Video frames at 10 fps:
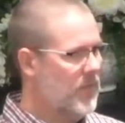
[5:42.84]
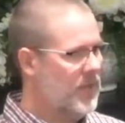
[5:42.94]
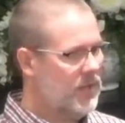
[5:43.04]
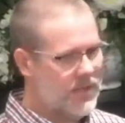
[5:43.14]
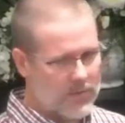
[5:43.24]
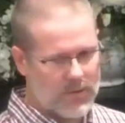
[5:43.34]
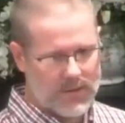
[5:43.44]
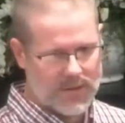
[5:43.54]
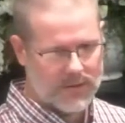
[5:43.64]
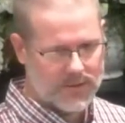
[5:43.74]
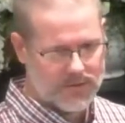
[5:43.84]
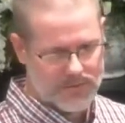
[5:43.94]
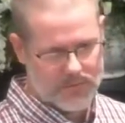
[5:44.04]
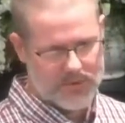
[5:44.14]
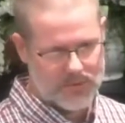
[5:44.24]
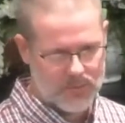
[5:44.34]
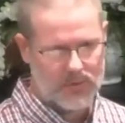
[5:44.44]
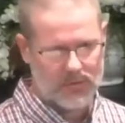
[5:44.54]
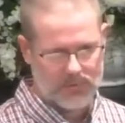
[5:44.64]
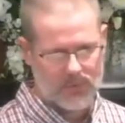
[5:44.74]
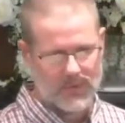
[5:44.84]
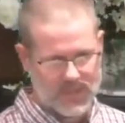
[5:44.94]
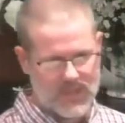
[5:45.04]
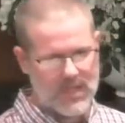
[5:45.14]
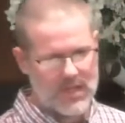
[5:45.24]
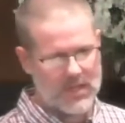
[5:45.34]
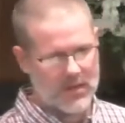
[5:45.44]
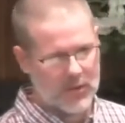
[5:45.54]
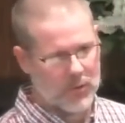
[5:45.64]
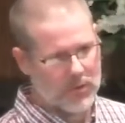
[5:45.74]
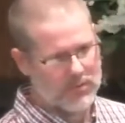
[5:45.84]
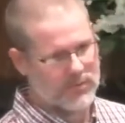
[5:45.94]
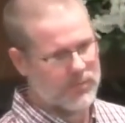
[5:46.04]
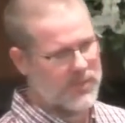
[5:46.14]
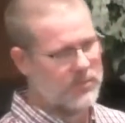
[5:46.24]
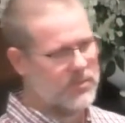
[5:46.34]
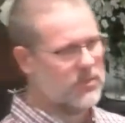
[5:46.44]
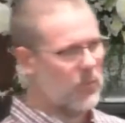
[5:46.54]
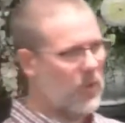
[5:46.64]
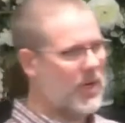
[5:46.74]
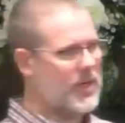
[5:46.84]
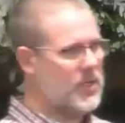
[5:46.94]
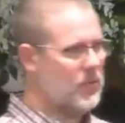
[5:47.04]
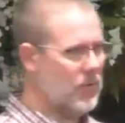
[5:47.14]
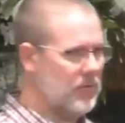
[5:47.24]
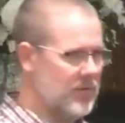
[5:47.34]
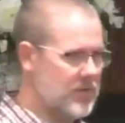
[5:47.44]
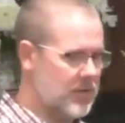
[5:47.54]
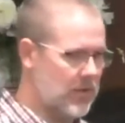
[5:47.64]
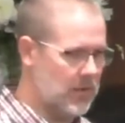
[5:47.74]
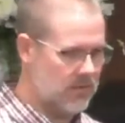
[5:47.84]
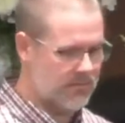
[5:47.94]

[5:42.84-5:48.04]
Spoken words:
And later on here in just a few minutes, we'll see a quote from him as to why he wrote this song.